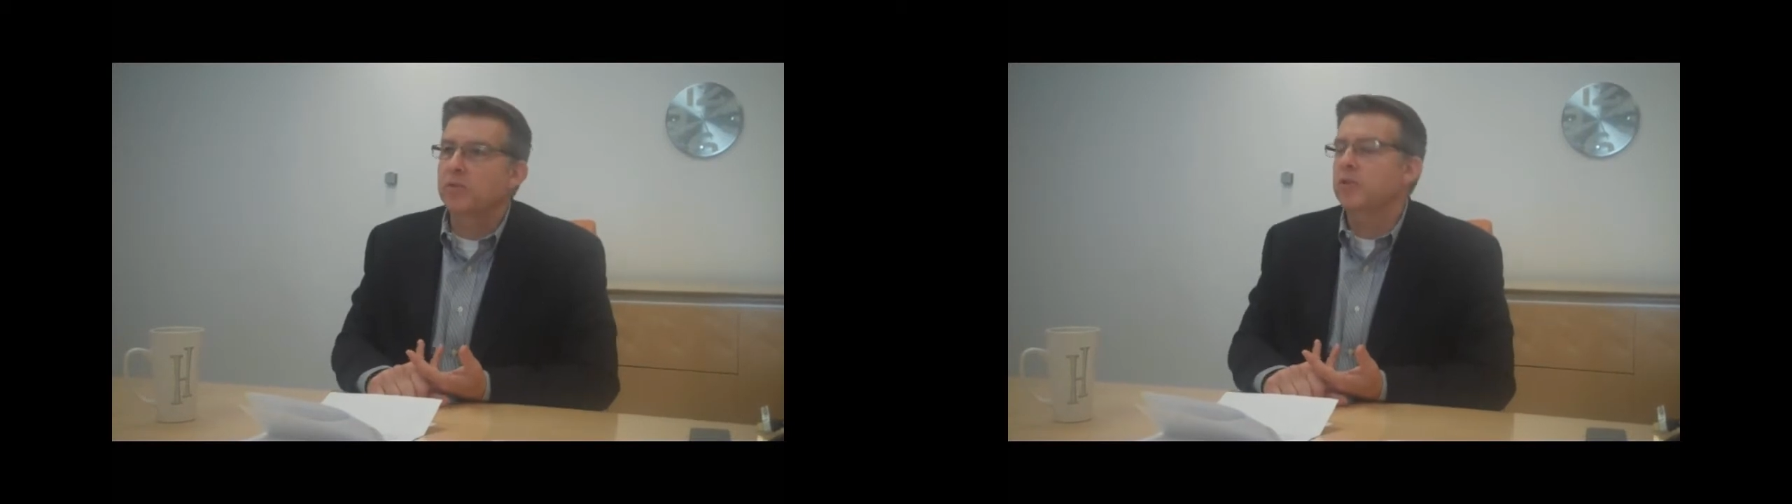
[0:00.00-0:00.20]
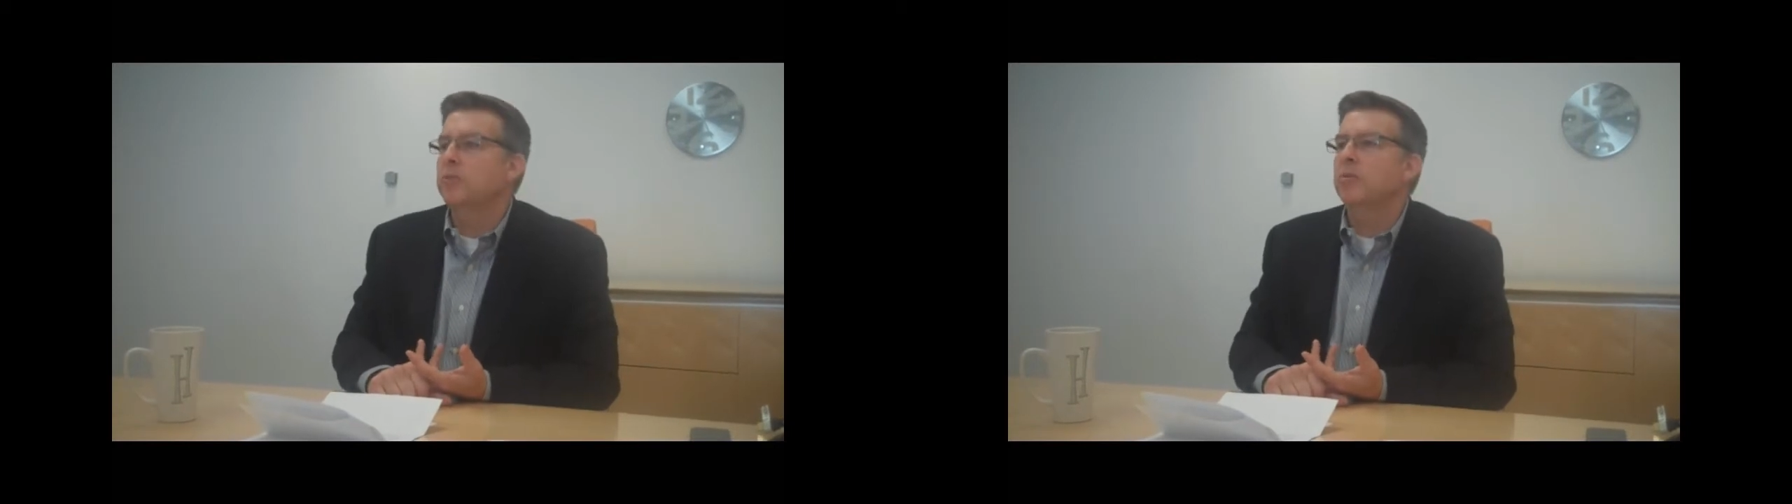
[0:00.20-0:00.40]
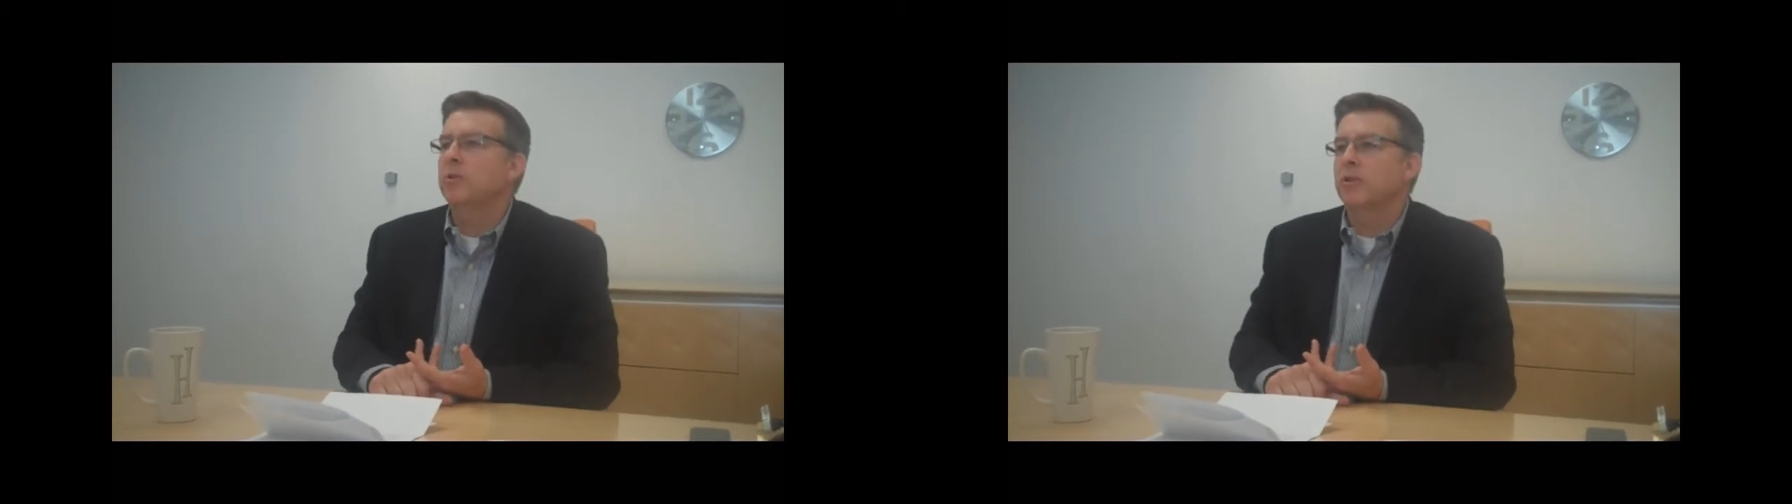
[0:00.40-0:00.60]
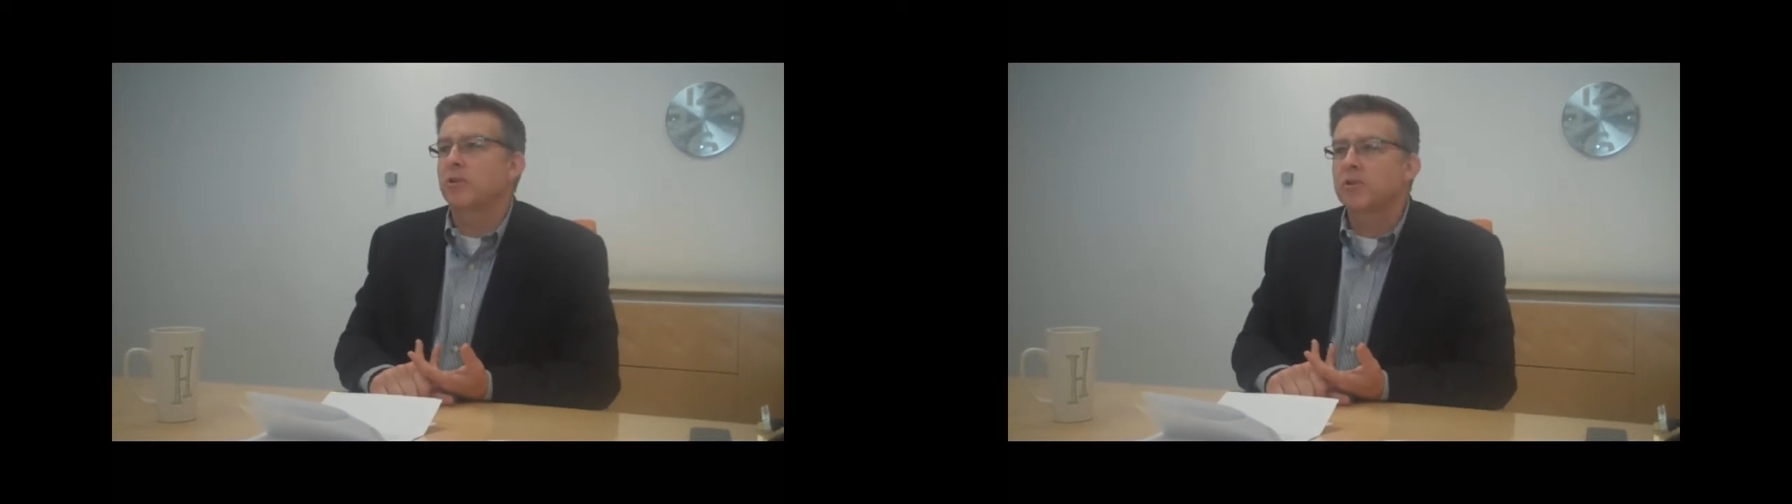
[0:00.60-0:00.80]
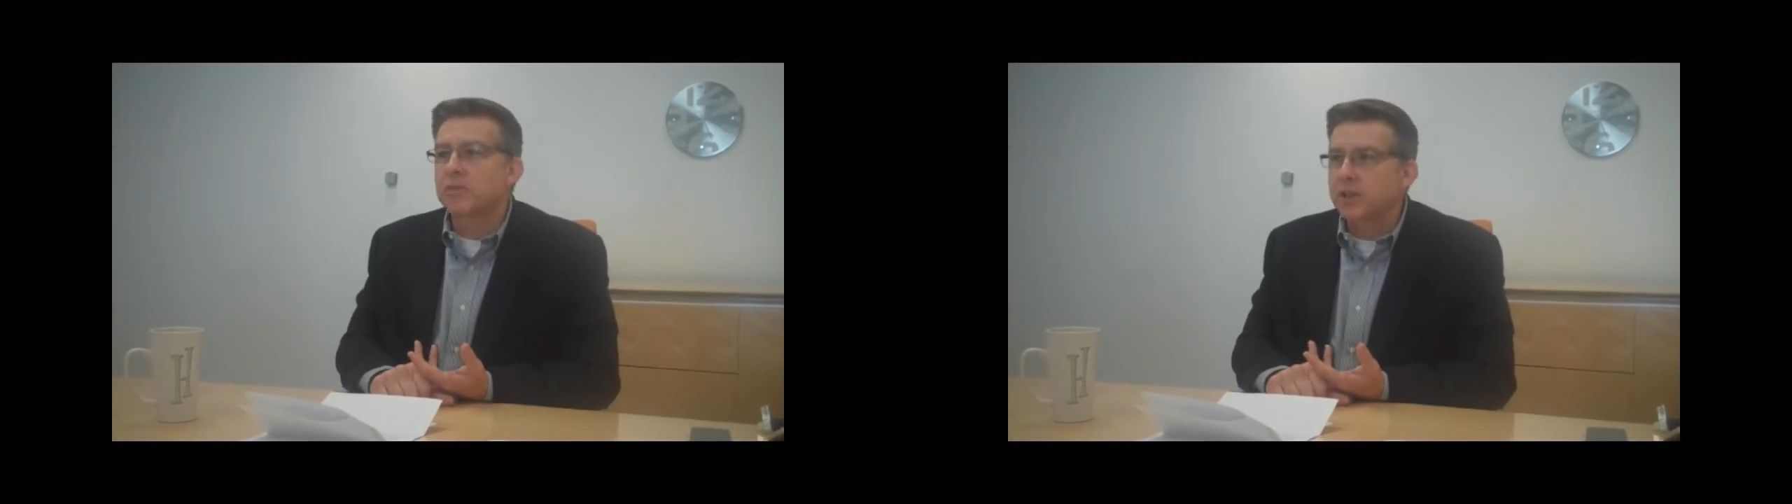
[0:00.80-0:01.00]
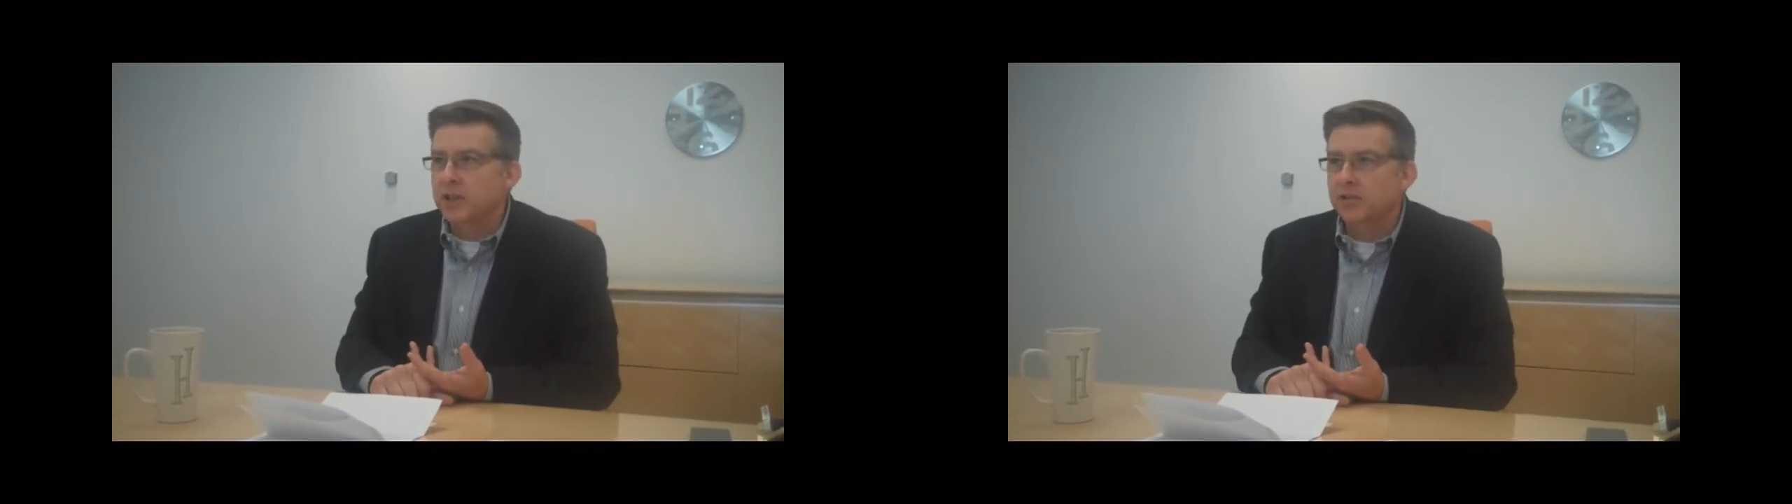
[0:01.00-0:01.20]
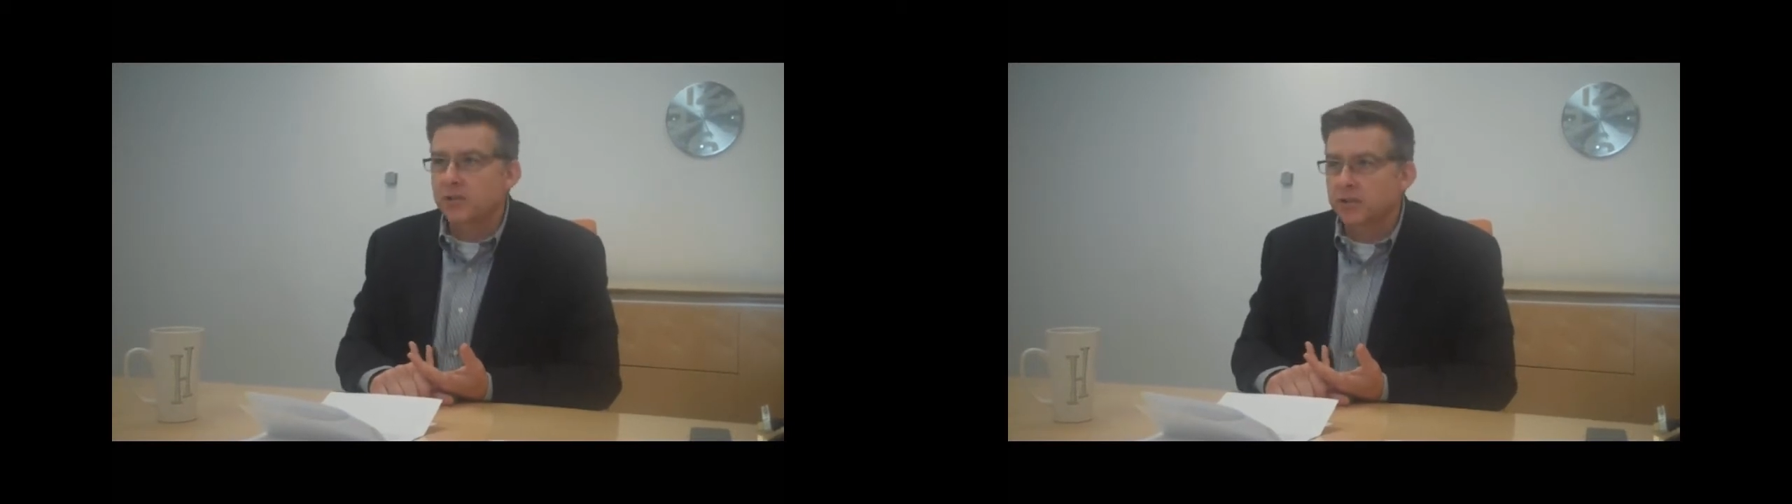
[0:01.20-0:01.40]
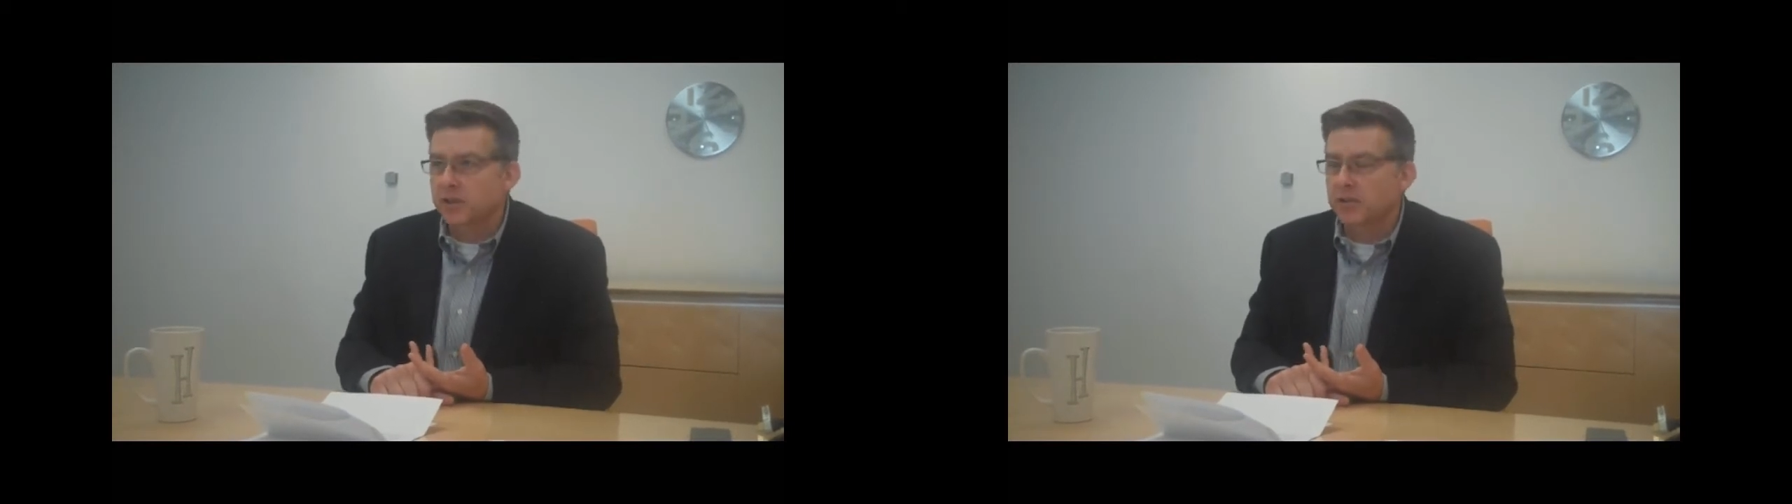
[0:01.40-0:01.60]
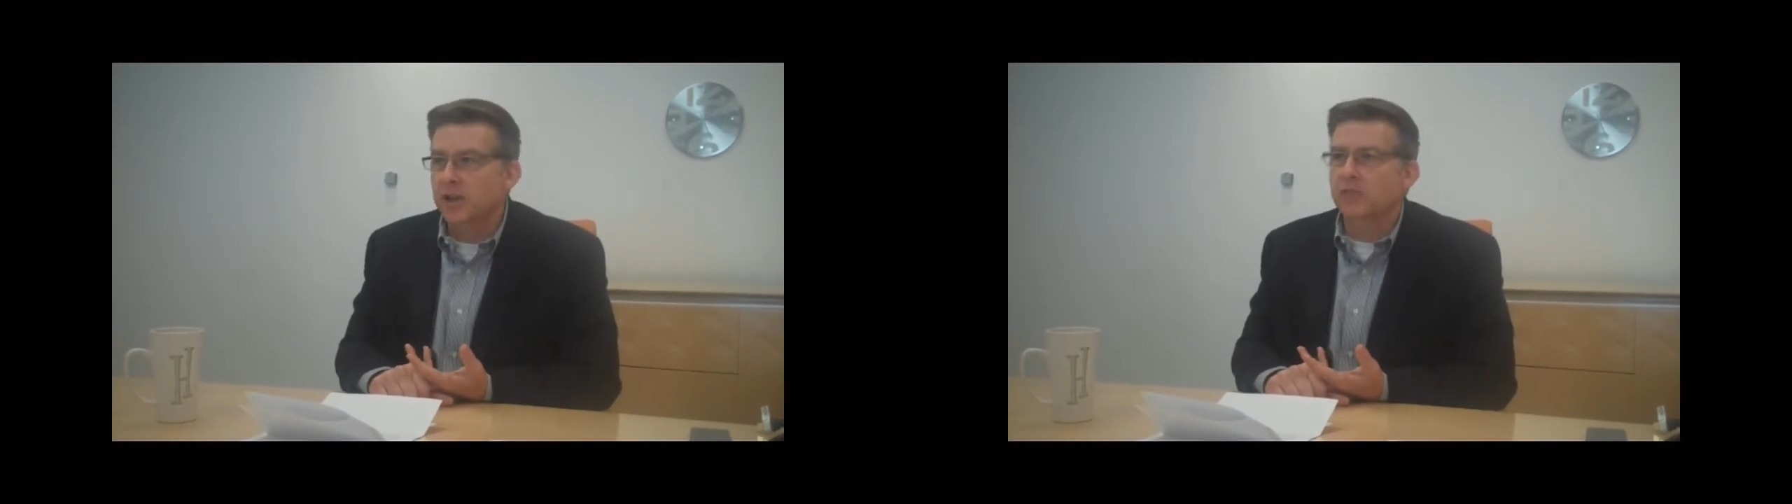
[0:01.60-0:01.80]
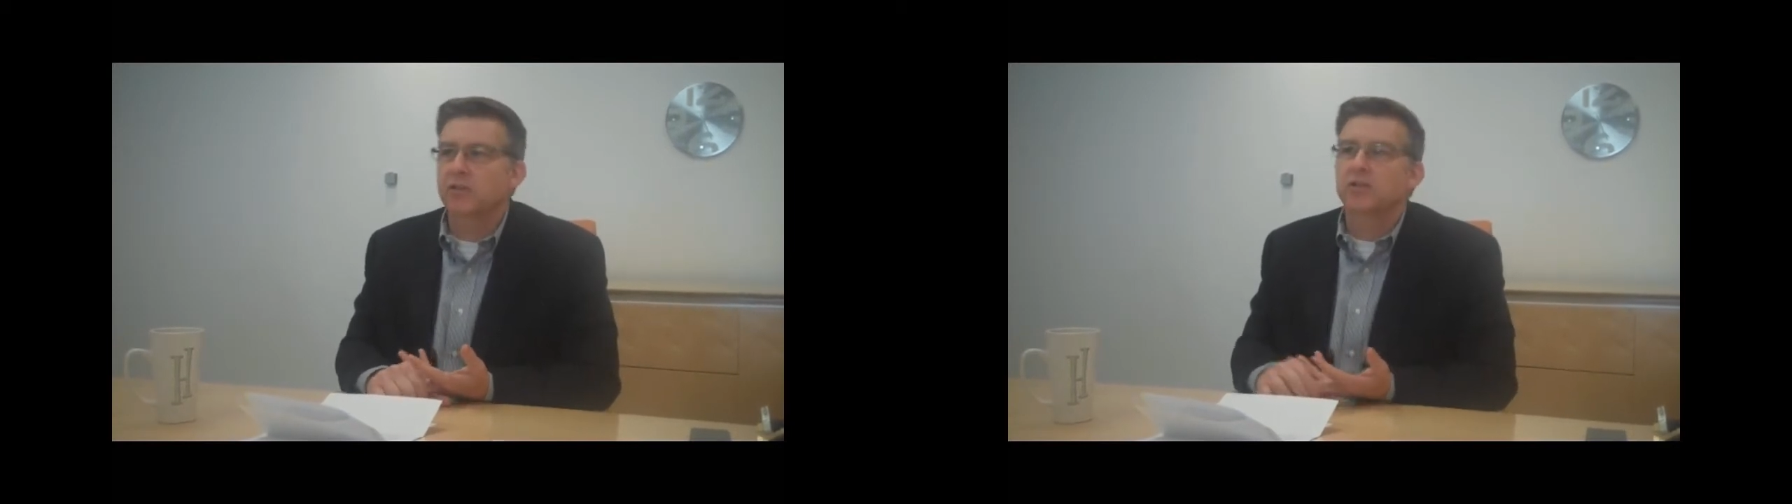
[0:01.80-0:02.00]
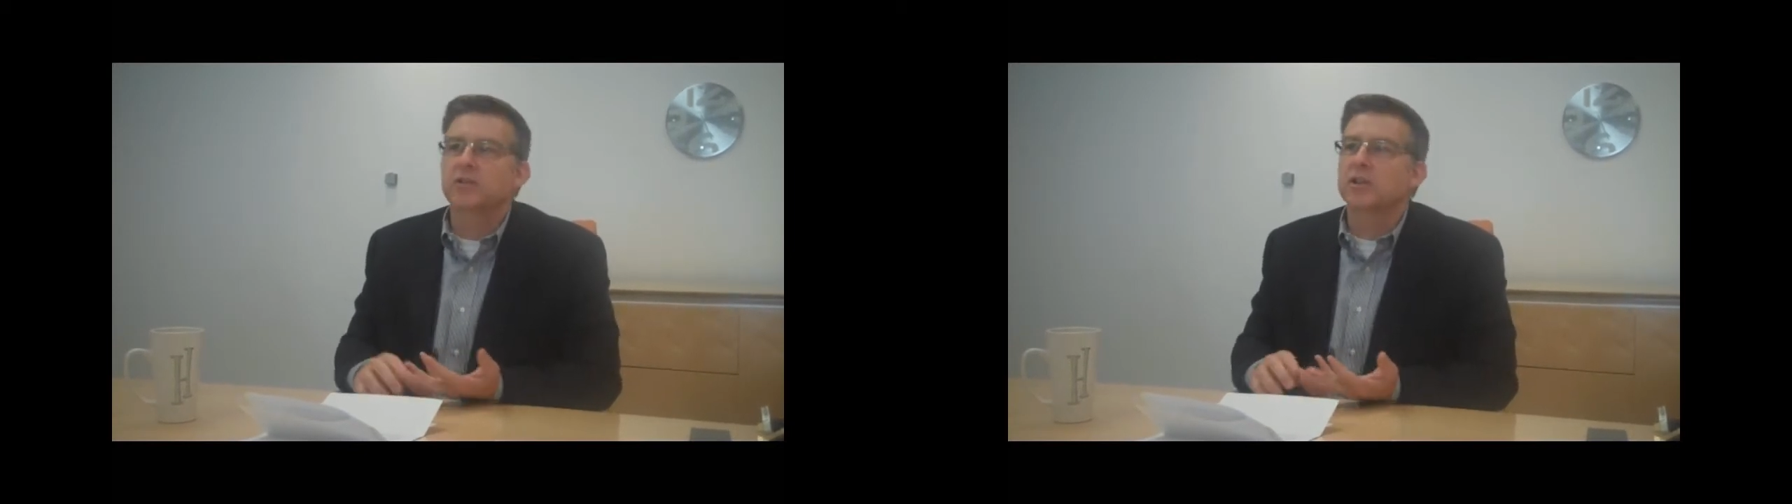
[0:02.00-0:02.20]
visible on all financial transactions.